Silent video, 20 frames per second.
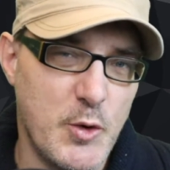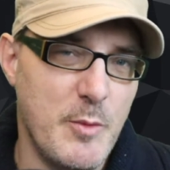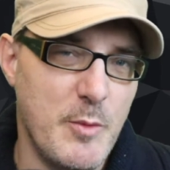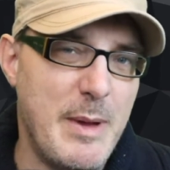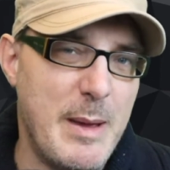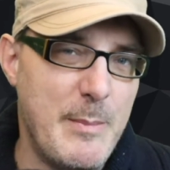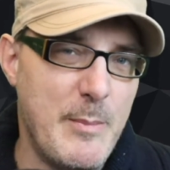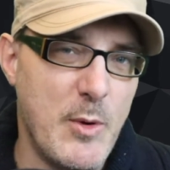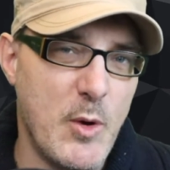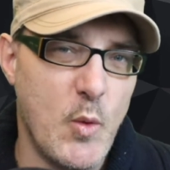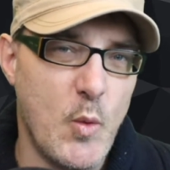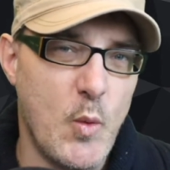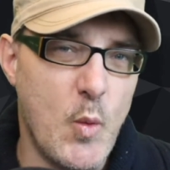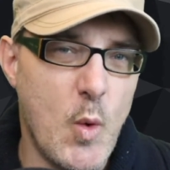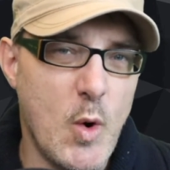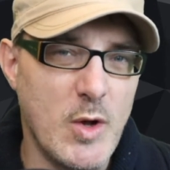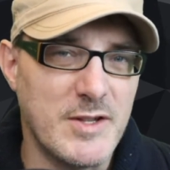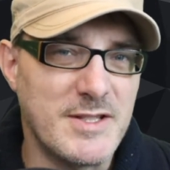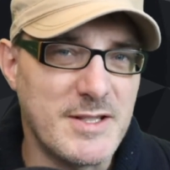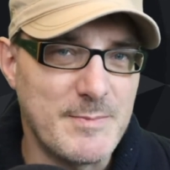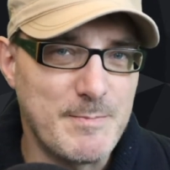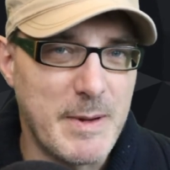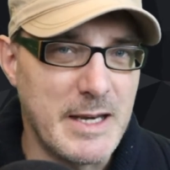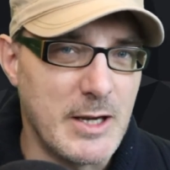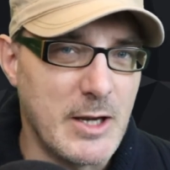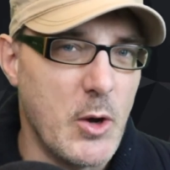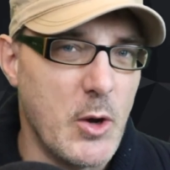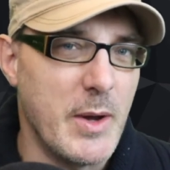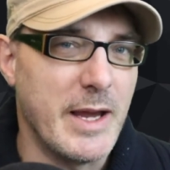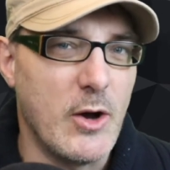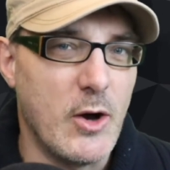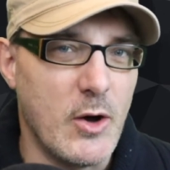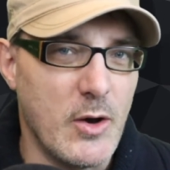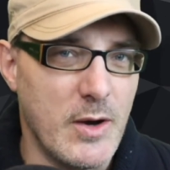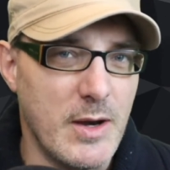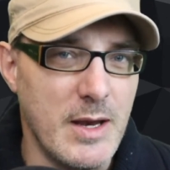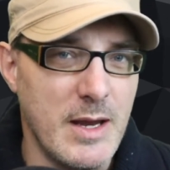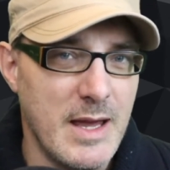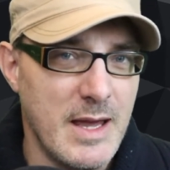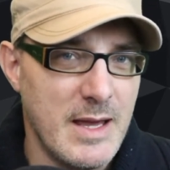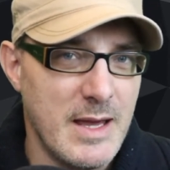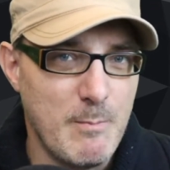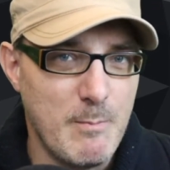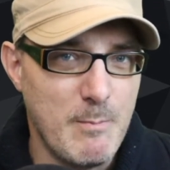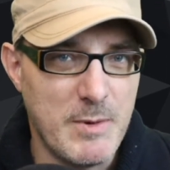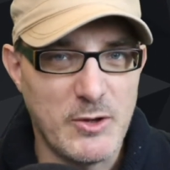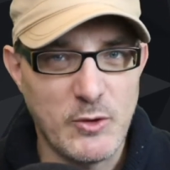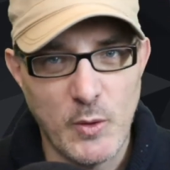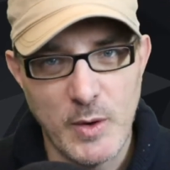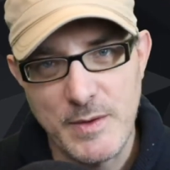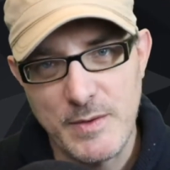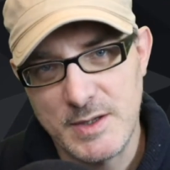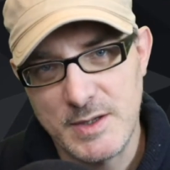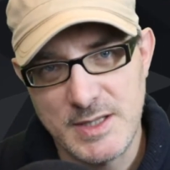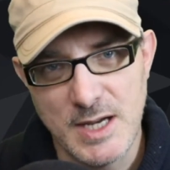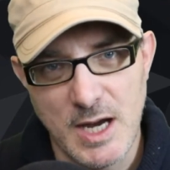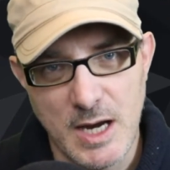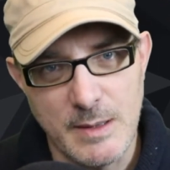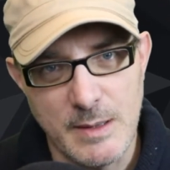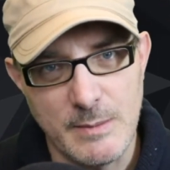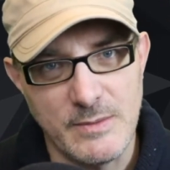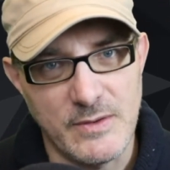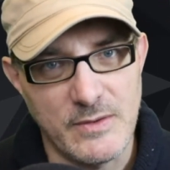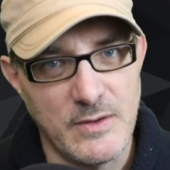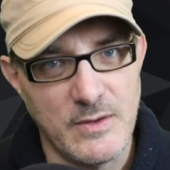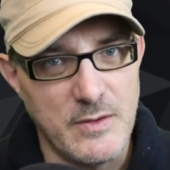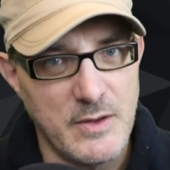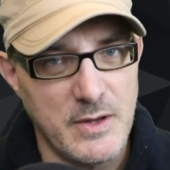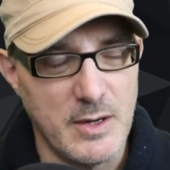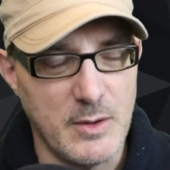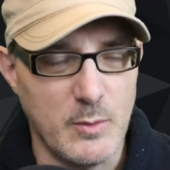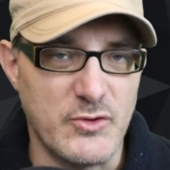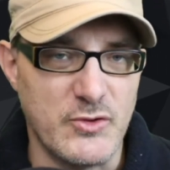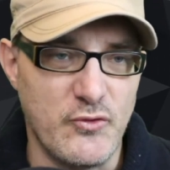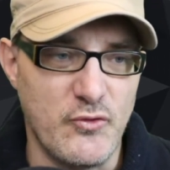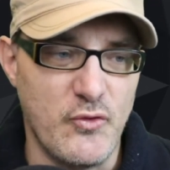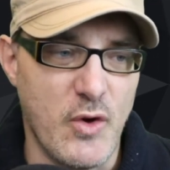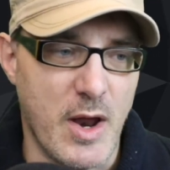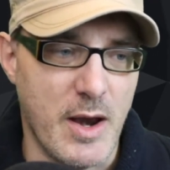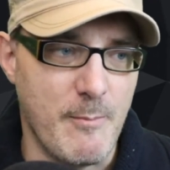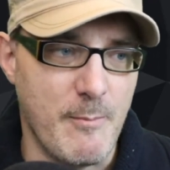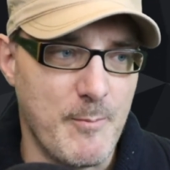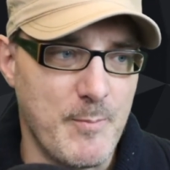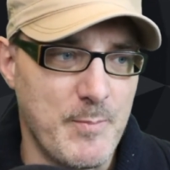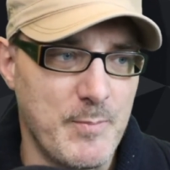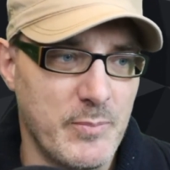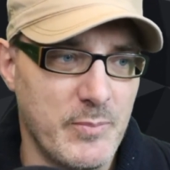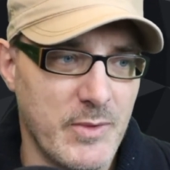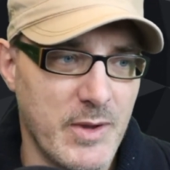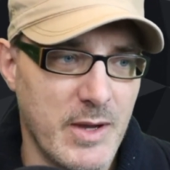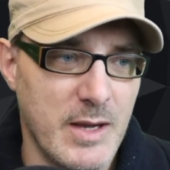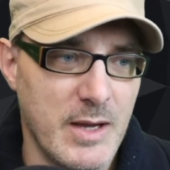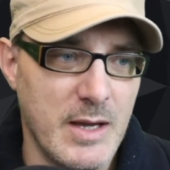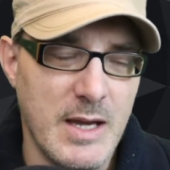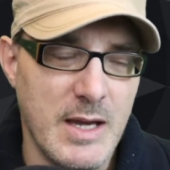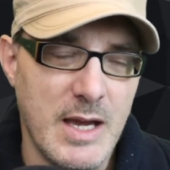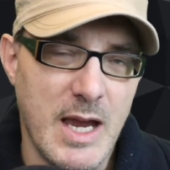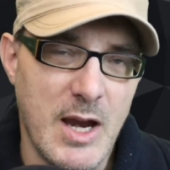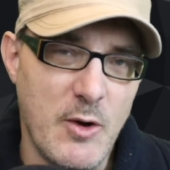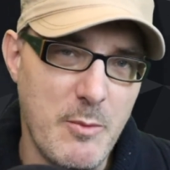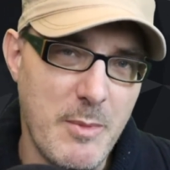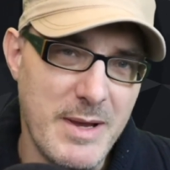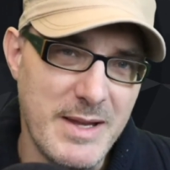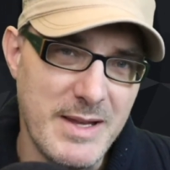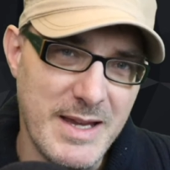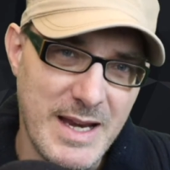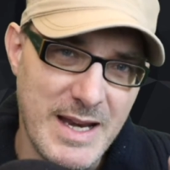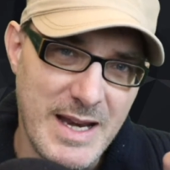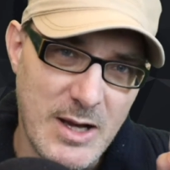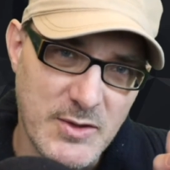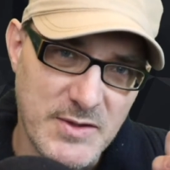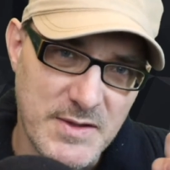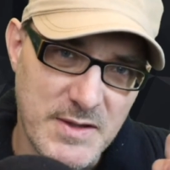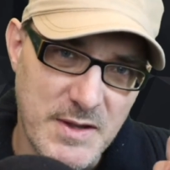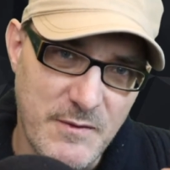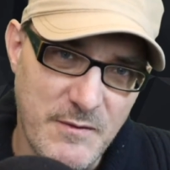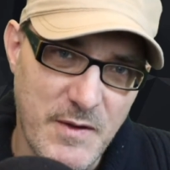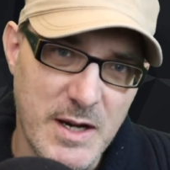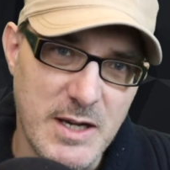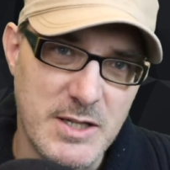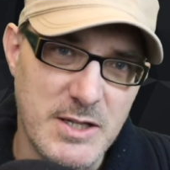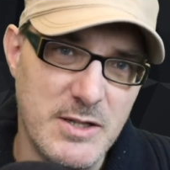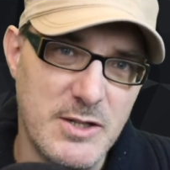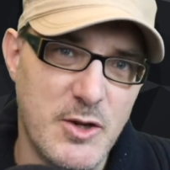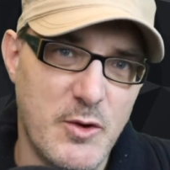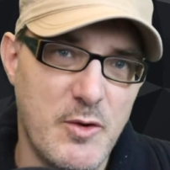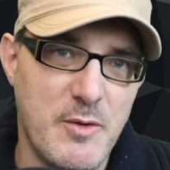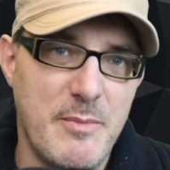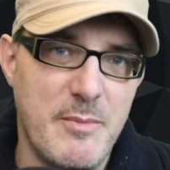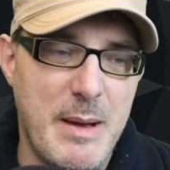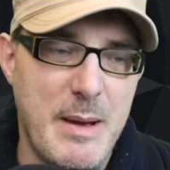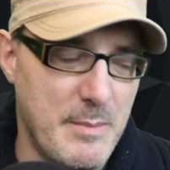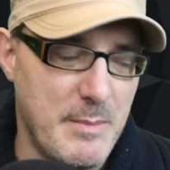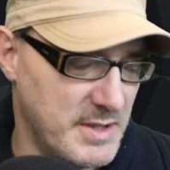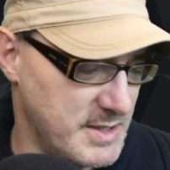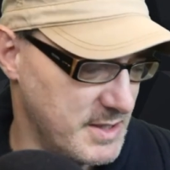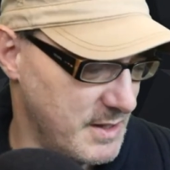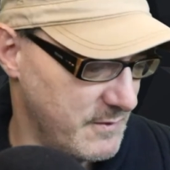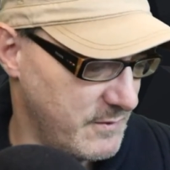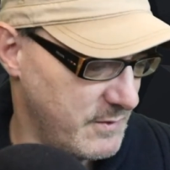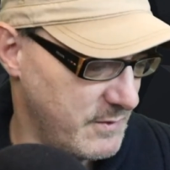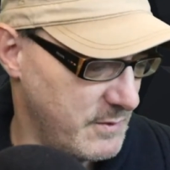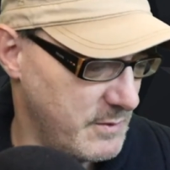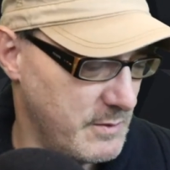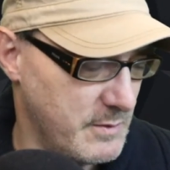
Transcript: remember what's been going on between the times that it was run. It allows the function to remember stuff.